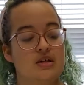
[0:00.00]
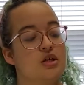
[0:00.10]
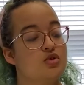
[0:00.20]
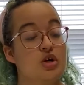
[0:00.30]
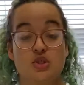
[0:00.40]

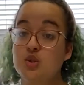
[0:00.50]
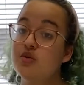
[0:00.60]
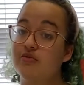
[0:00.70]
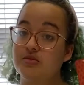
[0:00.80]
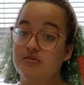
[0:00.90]
draw 2
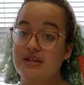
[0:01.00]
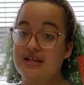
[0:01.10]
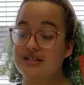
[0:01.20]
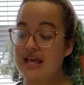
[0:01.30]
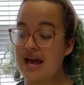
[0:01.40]
of them to be
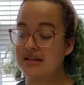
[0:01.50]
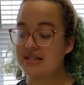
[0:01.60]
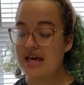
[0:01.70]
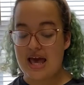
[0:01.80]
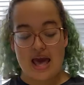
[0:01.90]
exact,
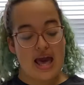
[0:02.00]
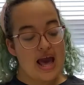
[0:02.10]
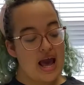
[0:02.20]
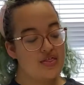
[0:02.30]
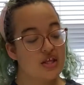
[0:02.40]

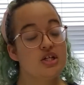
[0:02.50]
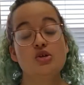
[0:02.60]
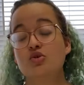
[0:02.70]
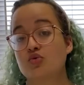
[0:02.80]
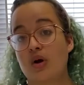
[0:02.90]
and then you
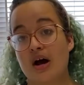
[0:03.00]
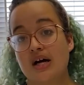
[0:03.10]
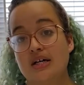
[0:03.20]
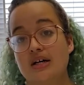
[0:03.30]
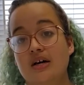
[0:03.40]
draw
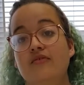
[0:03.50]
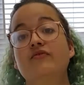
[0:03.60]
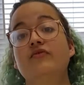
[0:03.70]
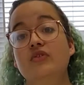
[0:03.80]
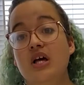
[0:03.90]

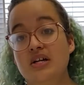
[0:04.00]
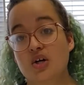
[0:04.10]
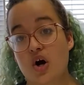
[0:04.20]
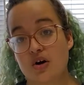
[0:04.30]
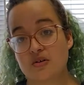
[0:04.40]
flood
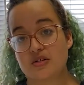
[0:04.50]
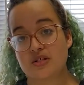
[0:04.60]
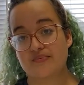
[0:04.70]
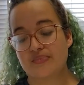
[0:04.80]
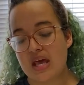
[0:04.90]
cards.
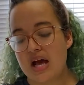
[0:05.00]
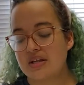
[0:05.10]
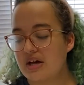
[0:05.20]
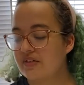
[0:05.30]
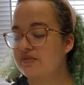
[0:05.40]

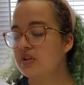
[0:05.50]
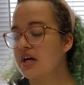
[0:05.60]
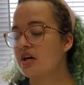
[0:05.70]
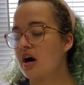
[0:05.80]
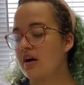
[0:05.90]
Now the
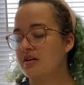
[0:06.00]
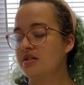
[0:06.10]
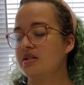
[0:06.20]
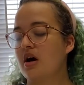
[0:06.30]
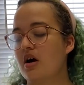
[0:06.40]
flood
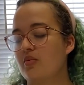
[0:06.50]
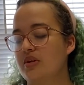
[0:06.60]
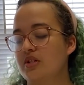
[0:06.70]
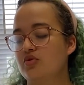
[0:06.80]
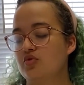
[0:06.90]
cards are when
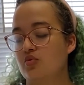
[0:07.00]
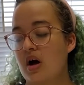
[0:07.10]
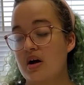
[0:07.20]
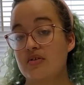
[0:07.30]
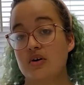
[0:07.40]
you
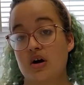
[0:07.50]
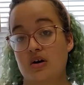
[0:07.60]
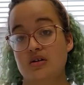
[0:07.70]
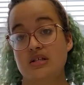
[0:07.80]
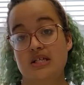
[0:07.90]
draw the
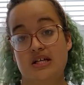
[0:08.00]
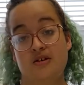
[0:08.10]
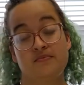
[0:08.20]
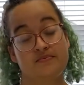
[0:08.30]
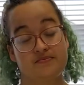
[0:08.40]
cards here,